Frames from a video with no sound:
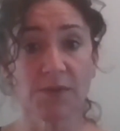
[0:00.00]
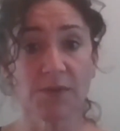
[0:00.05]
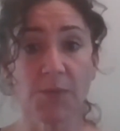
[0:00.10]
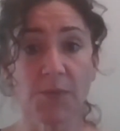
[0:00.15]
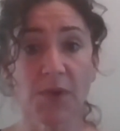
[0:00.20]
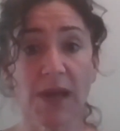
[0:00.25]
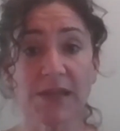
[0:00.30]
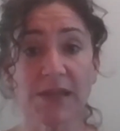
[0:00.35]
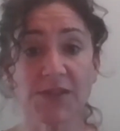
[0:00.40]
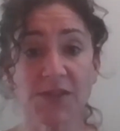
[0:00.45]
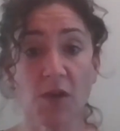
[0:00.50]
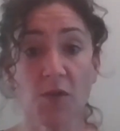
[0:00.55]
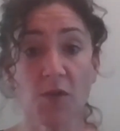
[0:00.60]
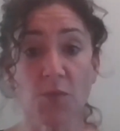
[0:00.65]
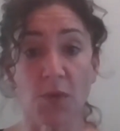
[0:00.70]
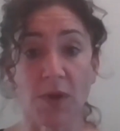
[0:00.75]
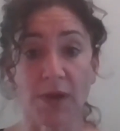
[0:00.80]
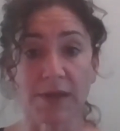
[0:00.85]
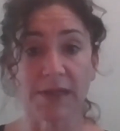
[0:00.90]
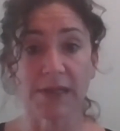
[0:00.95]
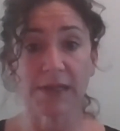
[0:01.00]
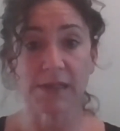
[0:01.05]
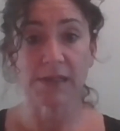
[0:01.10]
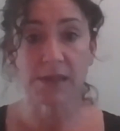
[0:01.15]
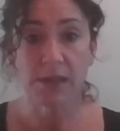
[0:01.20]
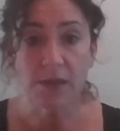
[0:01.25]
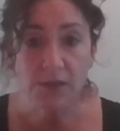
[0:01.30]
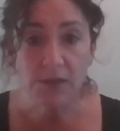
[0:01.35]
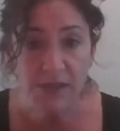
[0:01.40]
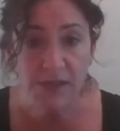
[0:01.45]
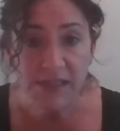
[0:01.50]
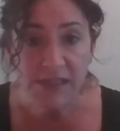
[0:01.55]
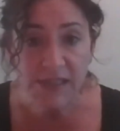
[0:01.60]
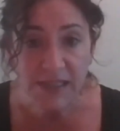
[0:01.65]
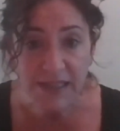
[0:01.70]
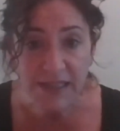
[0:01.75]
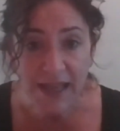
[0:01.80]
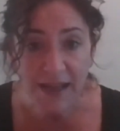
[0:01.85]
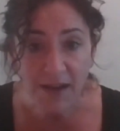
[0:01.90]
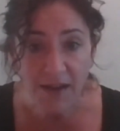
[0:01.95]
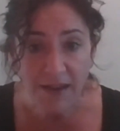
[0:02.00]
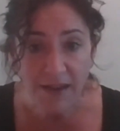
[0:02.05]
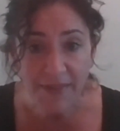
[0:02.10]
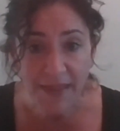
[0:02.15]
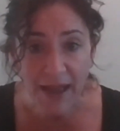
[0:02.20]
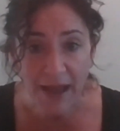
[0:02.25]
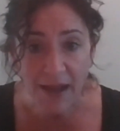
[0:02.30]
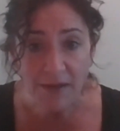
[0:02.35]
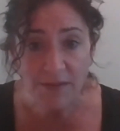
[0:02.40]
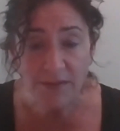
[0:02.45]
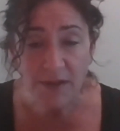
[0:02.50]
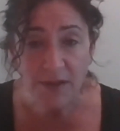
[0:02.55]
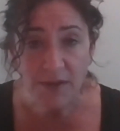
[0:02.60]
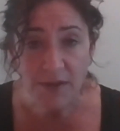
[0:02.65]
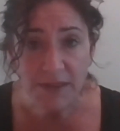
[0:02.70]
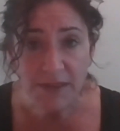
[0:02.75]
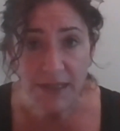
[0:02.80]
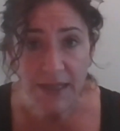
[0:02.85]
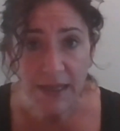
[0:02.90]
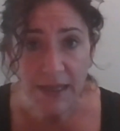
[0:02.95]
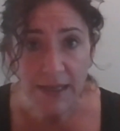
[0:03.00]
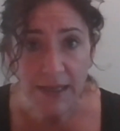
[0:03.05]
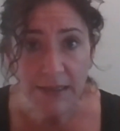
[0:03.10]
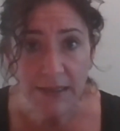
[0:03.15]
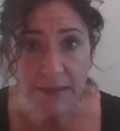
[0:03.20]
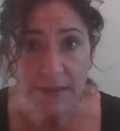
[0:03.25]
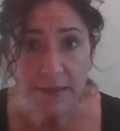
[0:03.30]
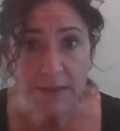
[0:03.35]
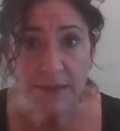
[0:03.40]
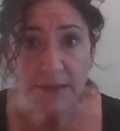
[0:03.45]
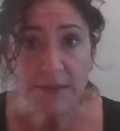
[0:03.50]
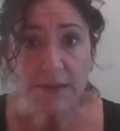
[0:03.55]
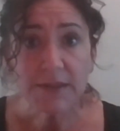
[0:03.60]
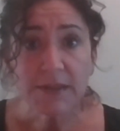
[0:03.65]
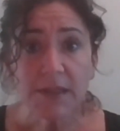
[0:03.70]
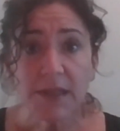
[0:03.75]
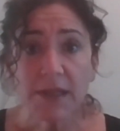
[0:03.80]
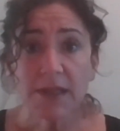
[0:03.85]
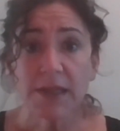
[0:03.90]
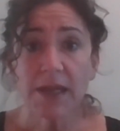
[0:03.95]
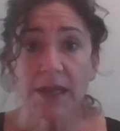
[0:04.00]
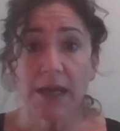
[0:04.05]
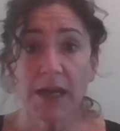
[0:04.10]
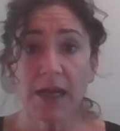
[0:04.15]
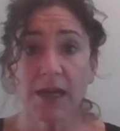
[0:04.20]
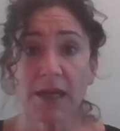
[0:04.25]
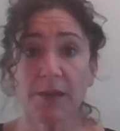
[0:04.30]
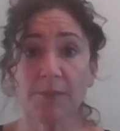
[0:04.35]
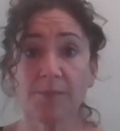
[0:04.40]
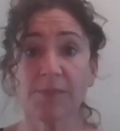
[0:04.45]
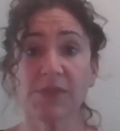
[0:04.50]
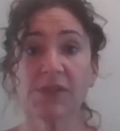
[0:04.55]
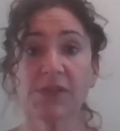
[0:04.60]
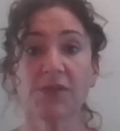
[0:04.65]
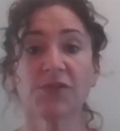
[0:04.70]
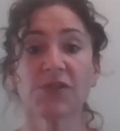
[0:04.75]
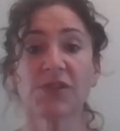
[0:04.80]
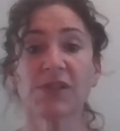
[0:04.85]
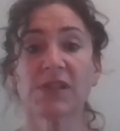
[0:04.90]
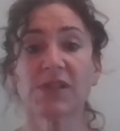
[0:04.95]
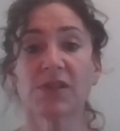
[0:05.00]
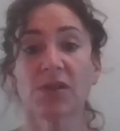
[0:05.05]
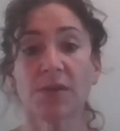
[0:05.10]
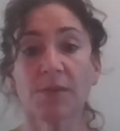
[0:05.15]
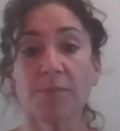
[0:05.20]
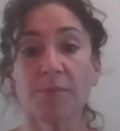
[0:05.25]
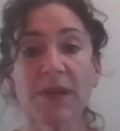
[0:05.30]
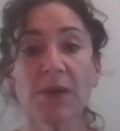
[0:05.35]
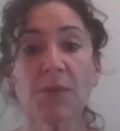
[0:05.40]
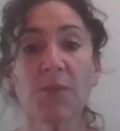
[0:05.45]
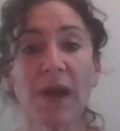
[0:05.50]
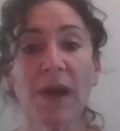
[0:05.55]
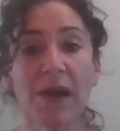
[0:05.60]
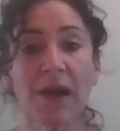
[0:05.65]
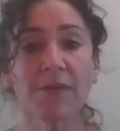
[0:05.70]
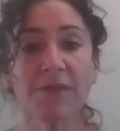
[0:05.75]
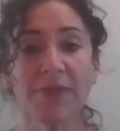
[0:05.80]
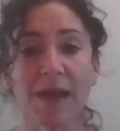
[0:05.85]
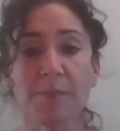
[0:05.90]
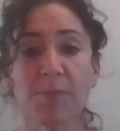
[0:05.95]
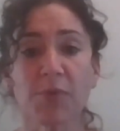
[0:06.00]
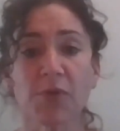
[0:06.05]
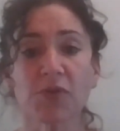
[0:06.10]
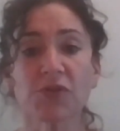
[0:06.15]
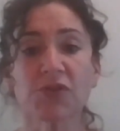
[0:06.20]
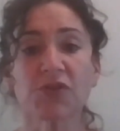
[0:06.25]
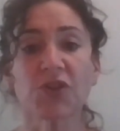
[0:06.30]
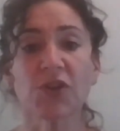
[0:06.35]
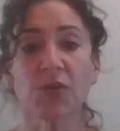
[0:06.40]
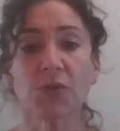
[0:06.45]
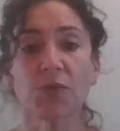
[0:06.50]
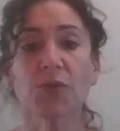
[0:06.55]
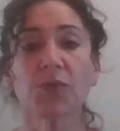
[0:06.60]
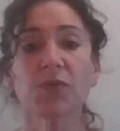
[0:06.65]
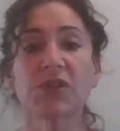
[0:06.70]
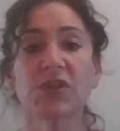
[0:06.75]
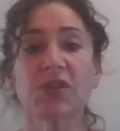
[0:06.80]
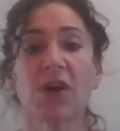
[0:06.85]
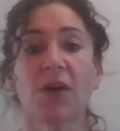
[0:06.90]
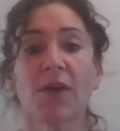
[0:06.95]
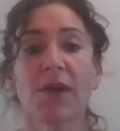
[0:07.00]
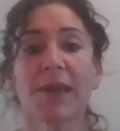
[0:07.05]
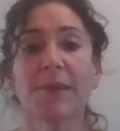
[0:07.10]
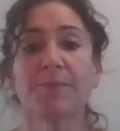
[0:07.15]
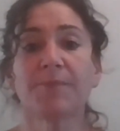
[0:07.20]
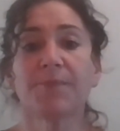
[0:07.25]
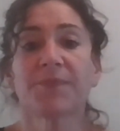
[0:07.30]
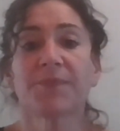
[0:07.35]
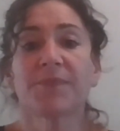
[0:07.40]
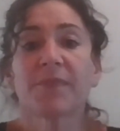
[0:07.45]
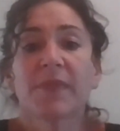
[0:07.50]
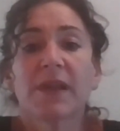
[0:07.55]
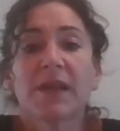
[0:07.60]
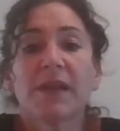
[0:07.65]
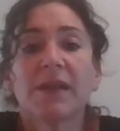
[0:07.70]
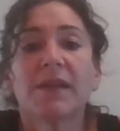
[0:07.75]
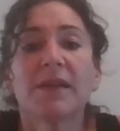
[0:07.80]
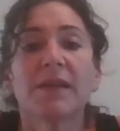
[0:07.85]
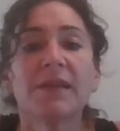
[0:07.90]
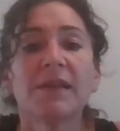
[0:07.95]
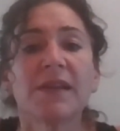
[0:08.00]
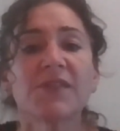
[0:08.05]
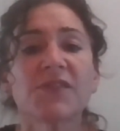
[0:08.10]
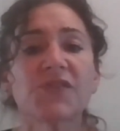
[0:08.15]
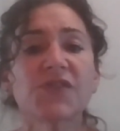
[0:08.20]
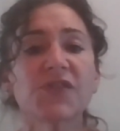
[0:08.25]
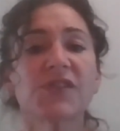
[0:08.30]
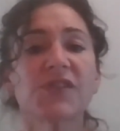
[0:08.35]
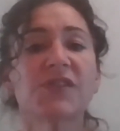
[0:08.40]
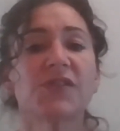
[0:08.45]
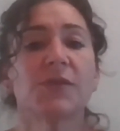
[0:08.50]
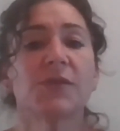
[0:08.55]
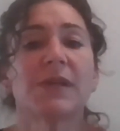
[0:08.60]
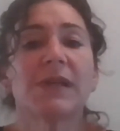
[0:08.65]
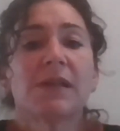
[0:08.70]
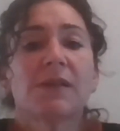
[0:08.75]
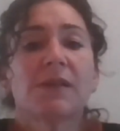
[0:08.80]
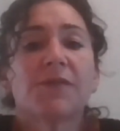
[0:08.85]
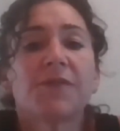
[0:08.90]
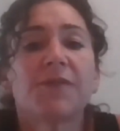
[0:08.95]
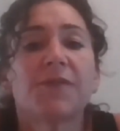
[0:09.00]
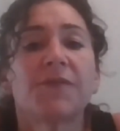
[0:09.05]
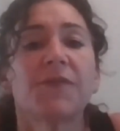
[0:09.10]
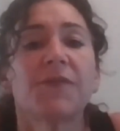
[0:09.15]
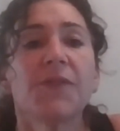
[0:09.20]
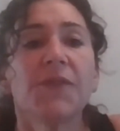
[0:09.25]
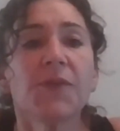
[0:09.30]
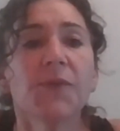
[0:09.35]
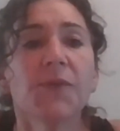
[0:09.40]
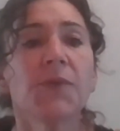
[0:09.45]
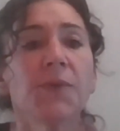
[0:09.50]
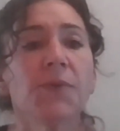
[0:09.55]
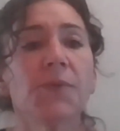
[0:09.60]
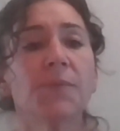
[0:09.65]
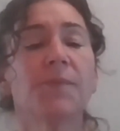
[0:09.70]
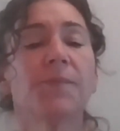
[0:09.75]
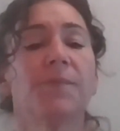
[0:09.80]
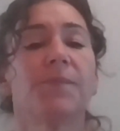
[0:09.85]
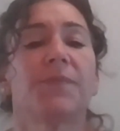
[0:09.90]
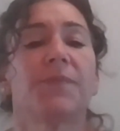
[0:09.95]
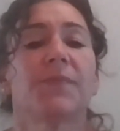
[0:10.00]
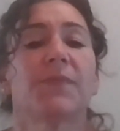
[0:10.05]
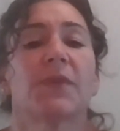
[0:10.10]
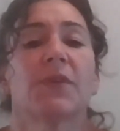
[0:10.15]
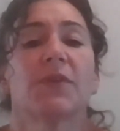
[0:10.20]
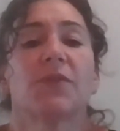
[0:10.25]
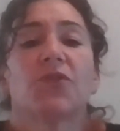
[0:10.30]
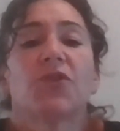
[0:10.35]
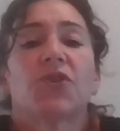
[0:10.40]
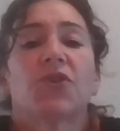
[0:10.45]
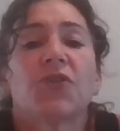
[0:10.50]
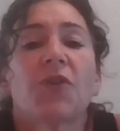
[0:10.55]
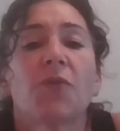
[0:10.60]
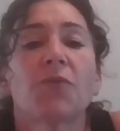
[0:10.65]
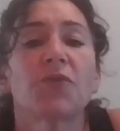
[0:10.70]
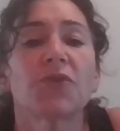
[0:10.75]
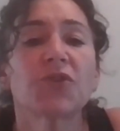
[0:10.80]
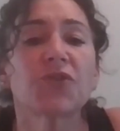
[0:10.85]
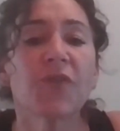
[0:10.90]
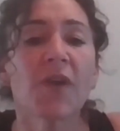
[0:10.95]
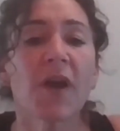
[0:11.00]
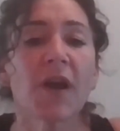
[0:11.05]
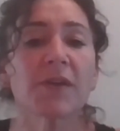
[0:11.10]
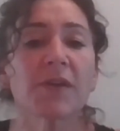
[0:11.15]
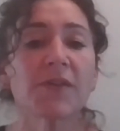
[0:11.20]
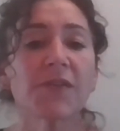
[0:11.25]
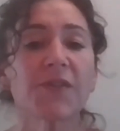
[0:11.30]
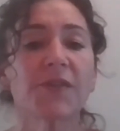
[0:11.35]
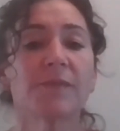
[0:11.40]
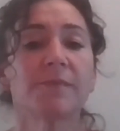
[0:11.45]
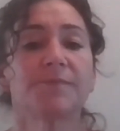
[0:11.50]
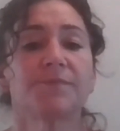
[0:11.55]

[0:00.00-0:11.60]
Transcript: what I don't want is that you're sitting there like that, okay? So just be aware of that posture all the time. Let's just do a little few shoulder shrugs.